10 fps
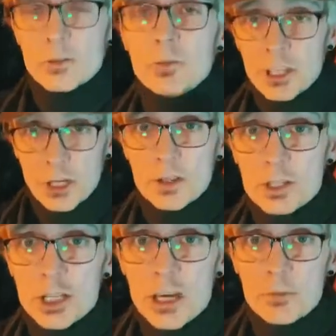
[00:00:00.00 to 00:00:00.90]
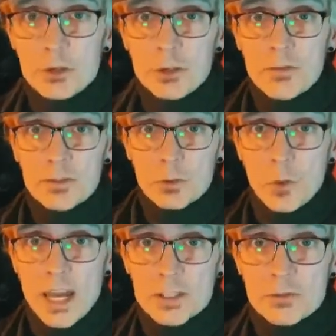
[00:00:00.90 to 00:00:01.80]
When you go to the gym, you lift the
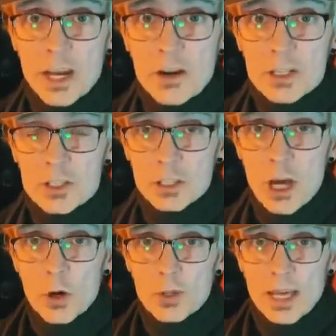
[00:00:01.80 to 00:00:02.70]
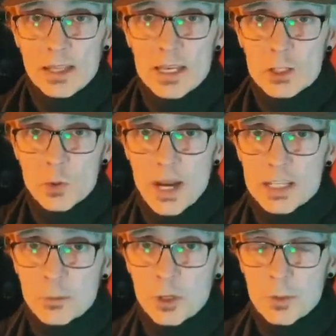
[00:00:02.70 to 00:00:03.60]
weights very slow like this, right, to
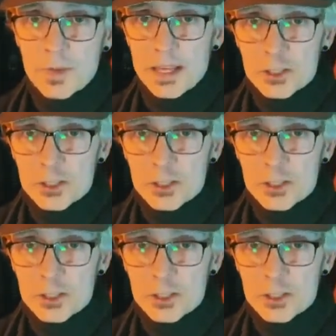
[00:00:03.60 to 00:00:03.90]
build up that